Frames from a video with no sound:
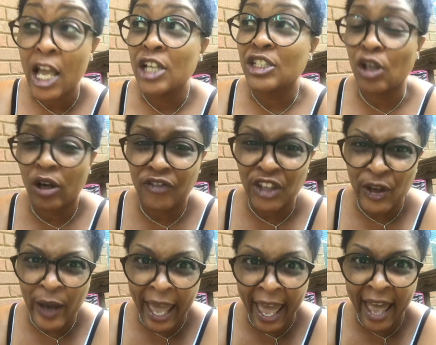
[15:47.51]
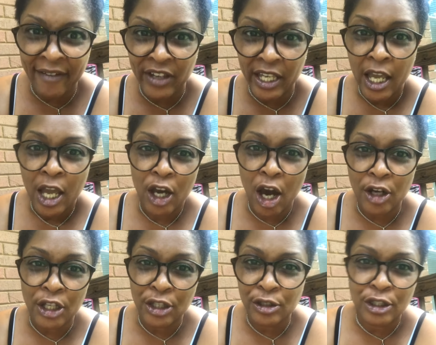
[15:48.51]
So if you have it, go to
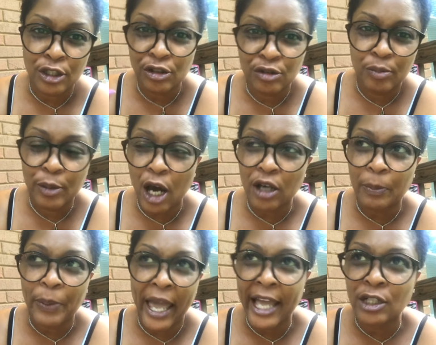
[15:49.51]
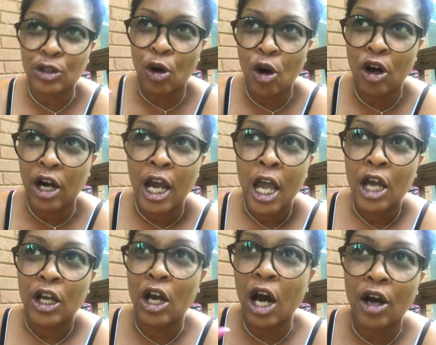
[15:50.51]
YouTube, go to Pandora,
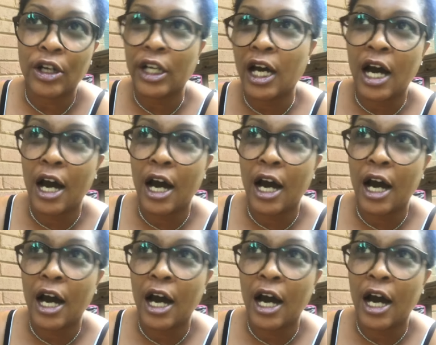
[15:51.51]
go to